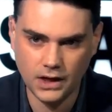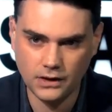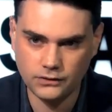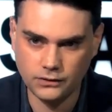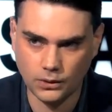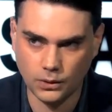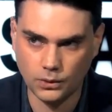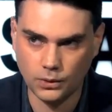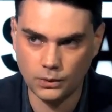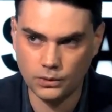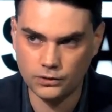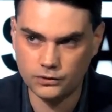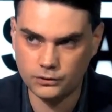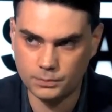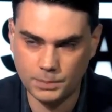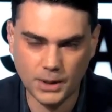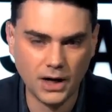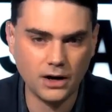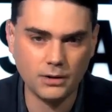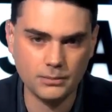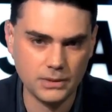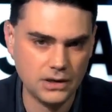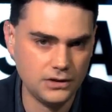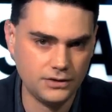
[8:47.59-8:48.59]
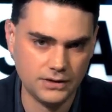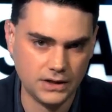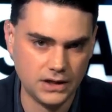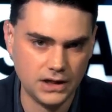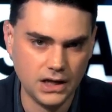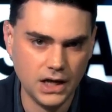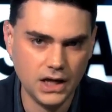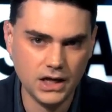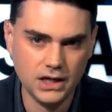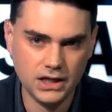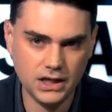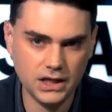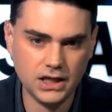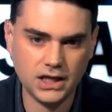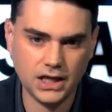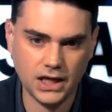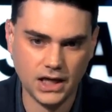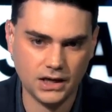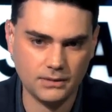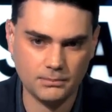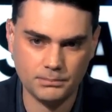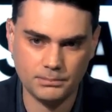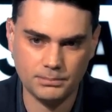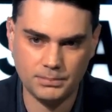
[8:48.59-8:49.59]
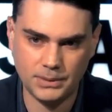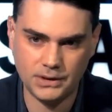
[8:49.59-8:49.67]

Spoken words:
So spare me he can't